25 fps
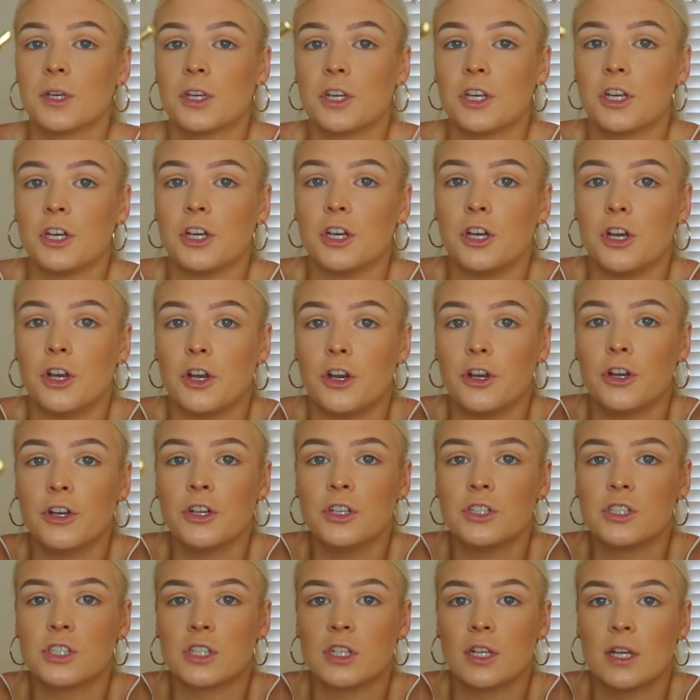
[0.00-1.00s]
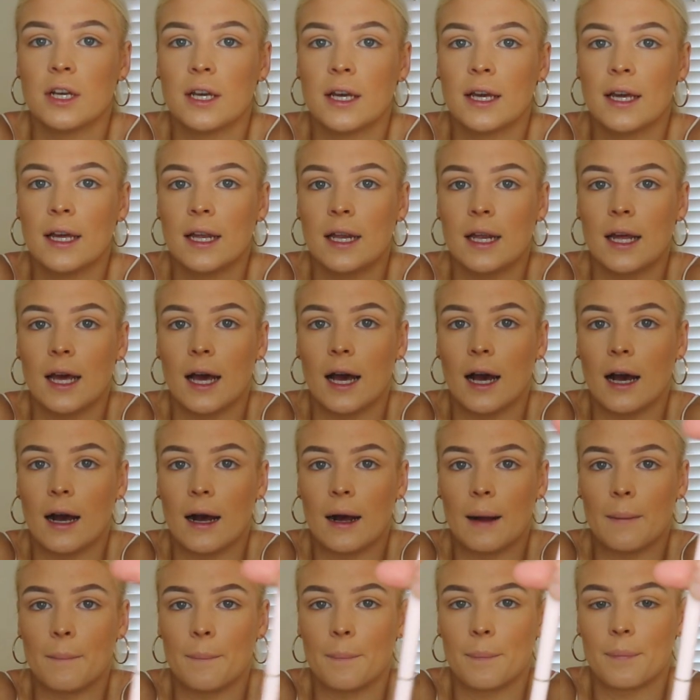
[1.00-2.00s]
cute
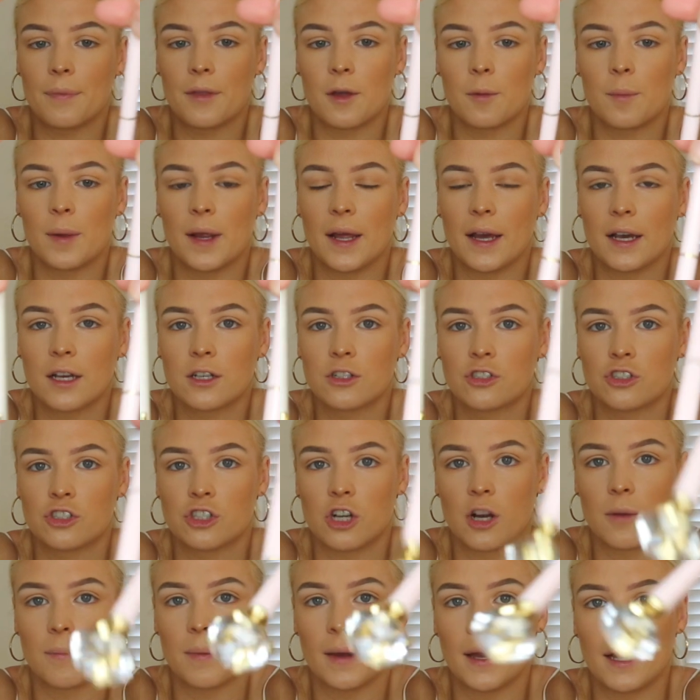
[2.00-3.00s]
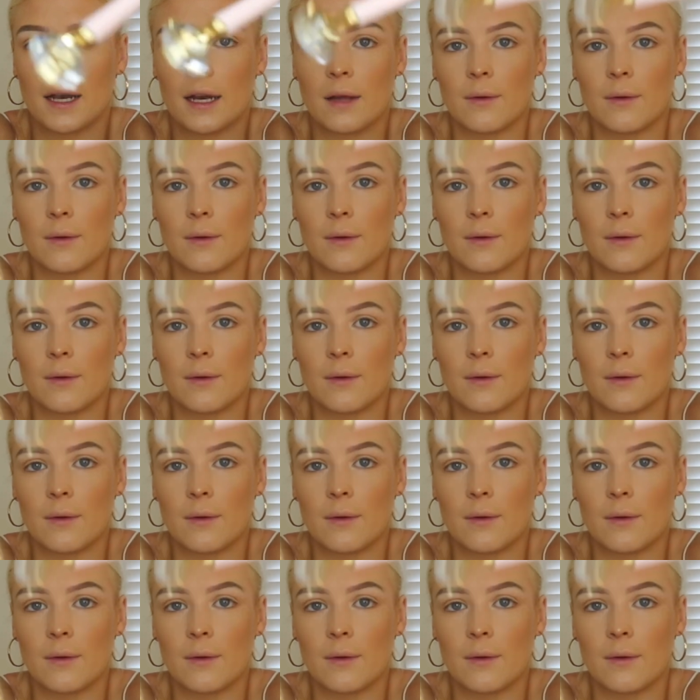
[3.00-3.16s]
um, they're a bit extra but